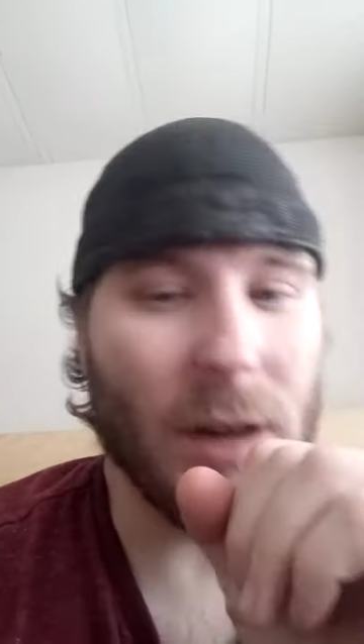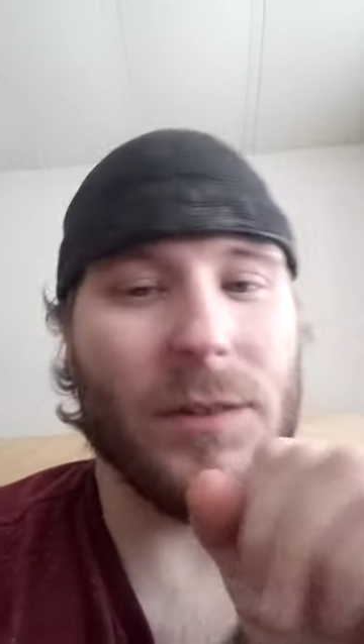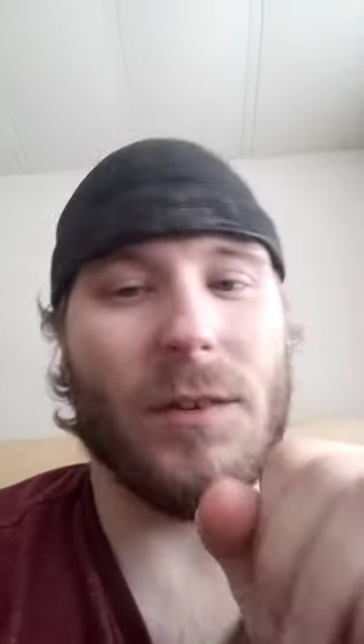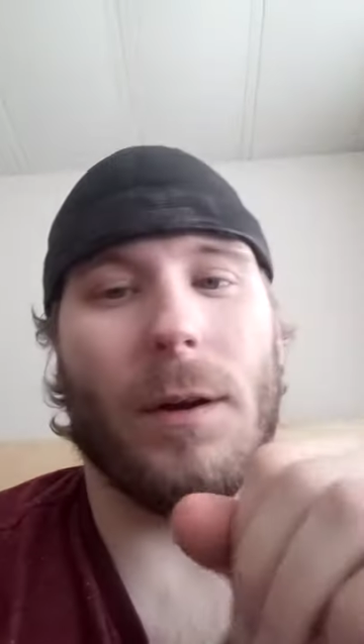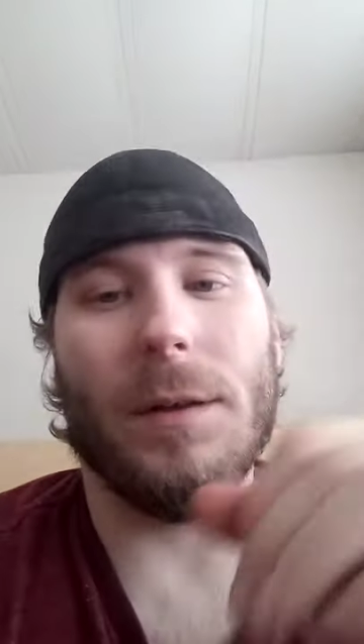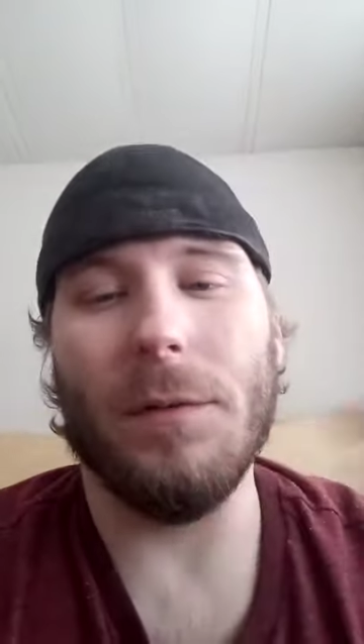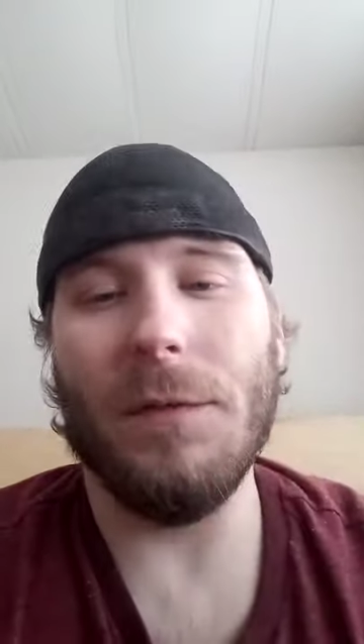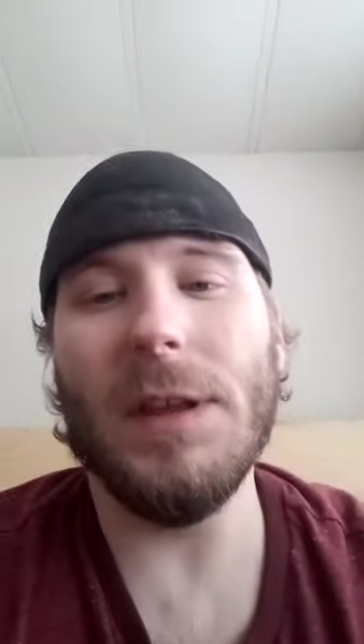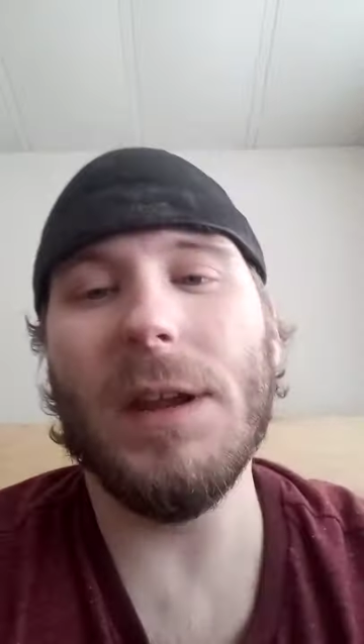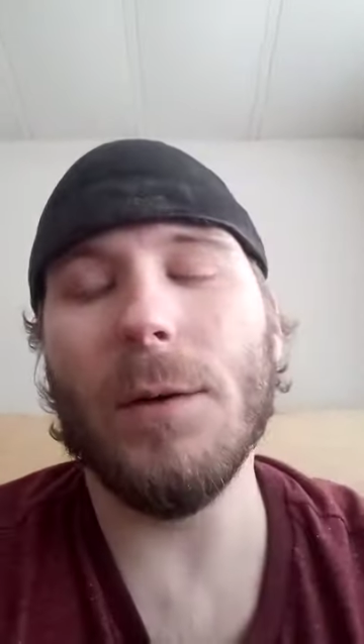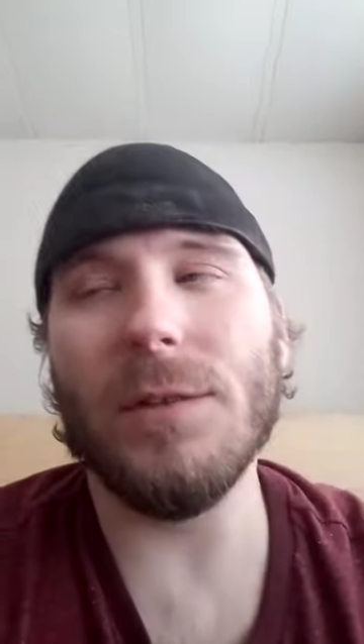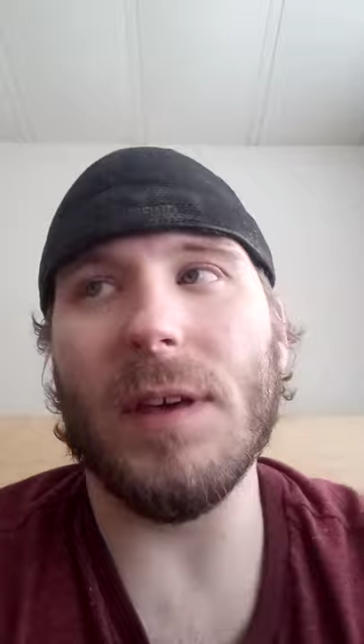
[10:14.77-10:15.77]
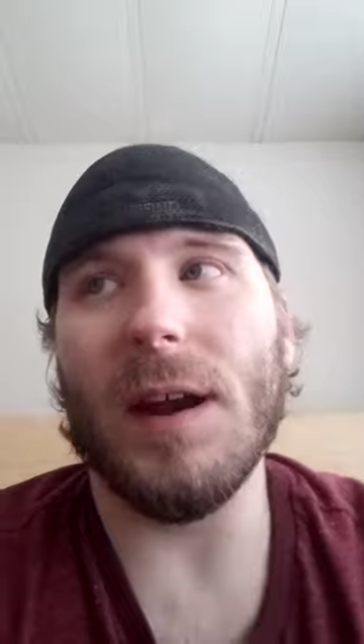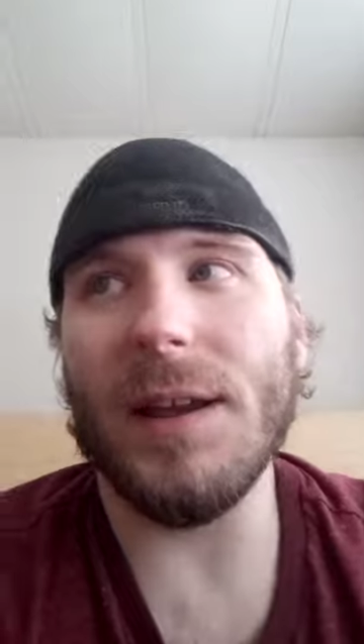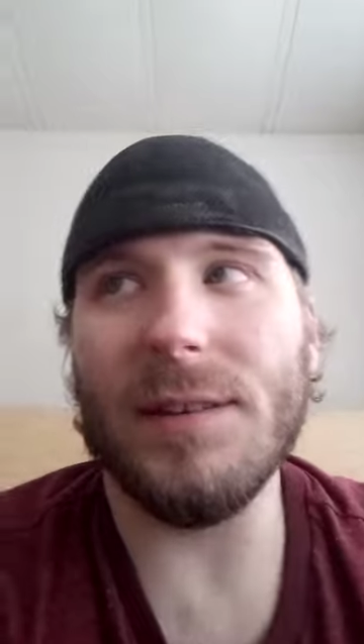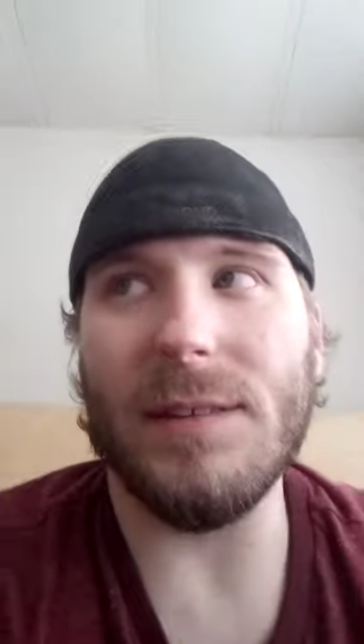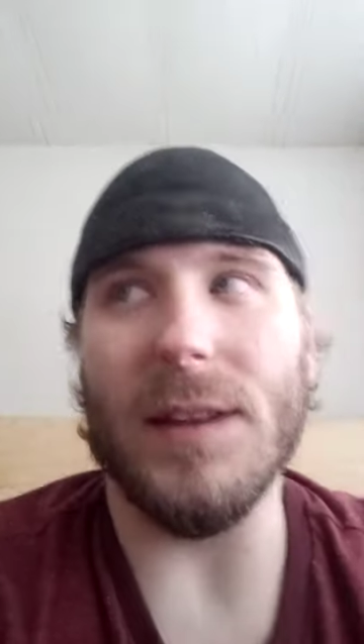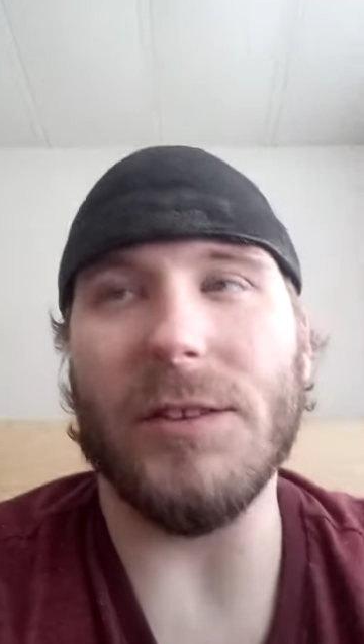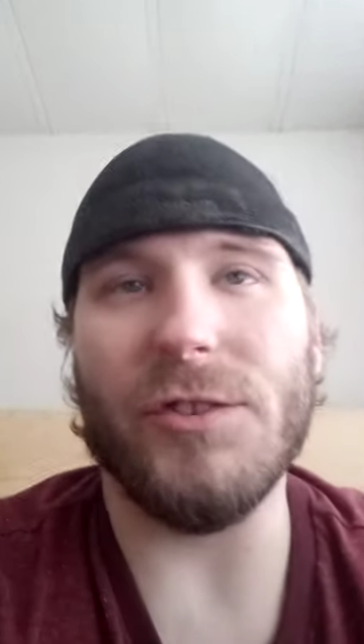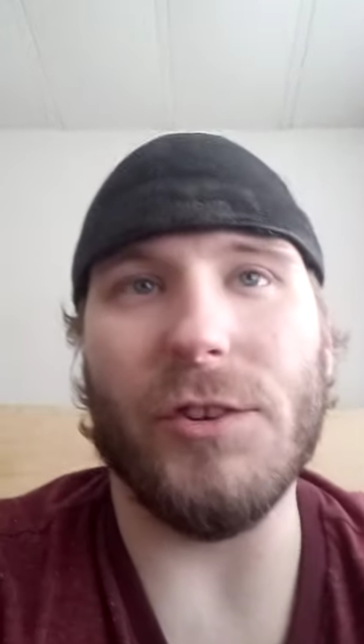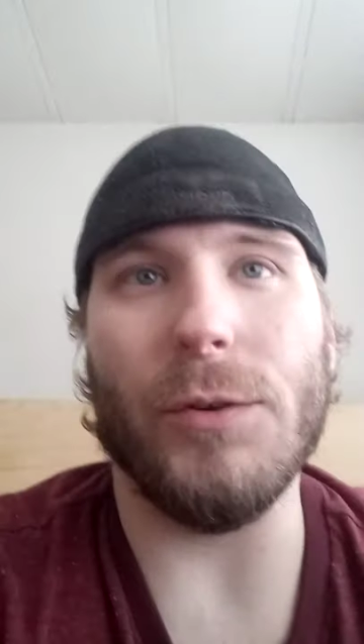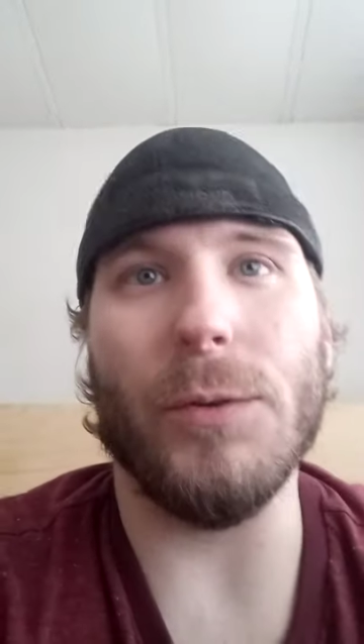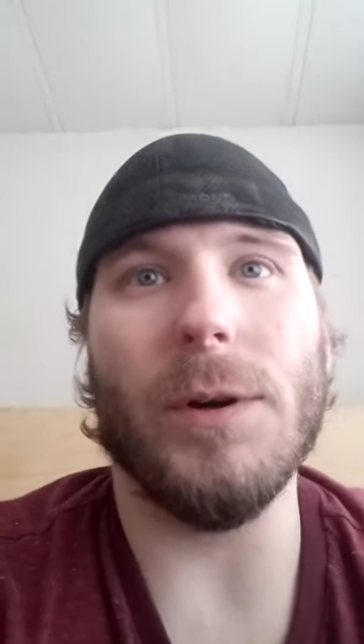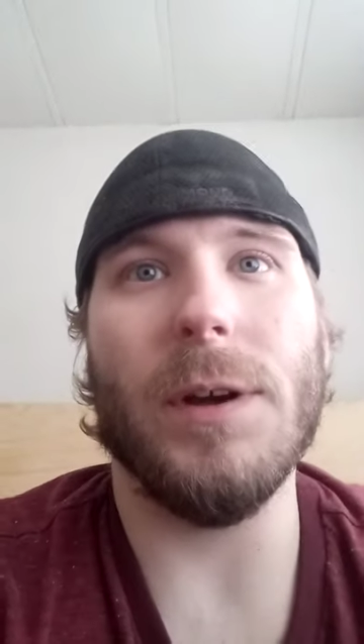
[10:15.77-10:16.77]
sorry, the videos that I sent
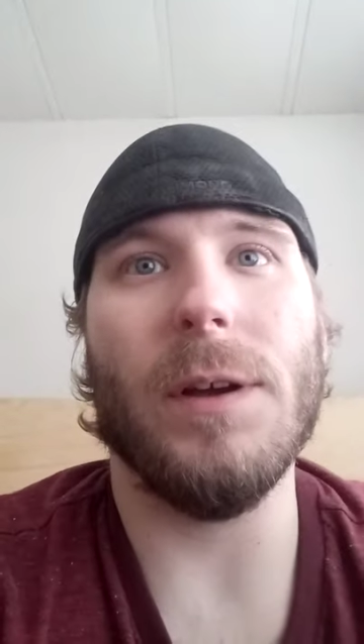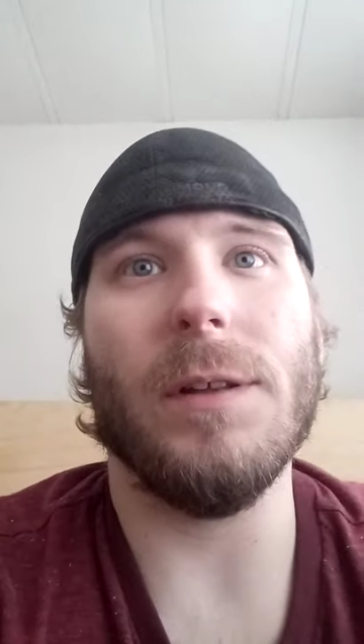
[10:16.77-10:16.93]
you